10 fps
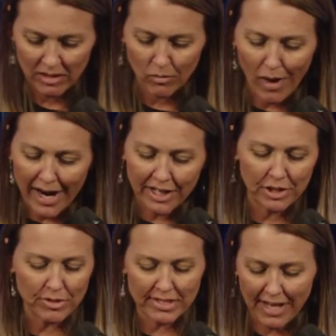Why are
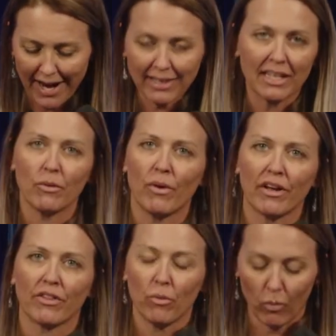you silent
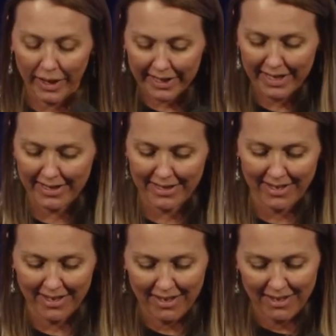while the
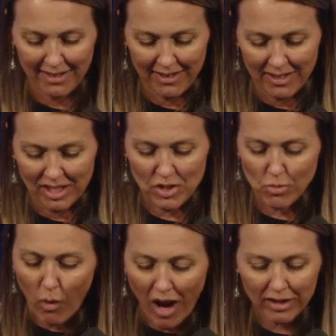wicked
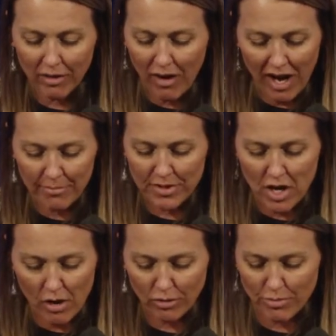swallow up
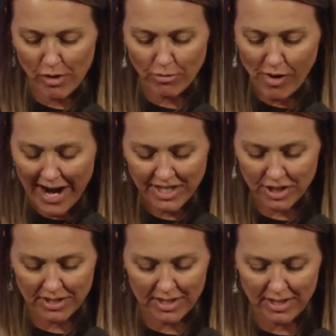those more
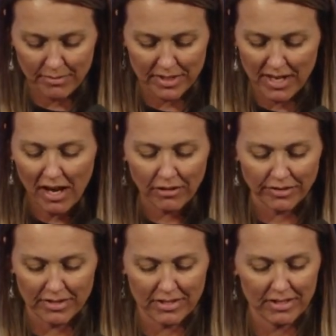righteous than
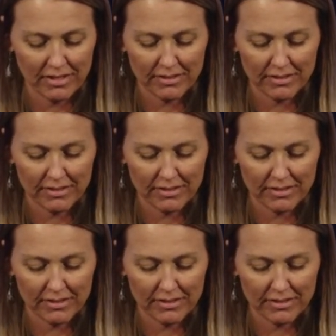themselves?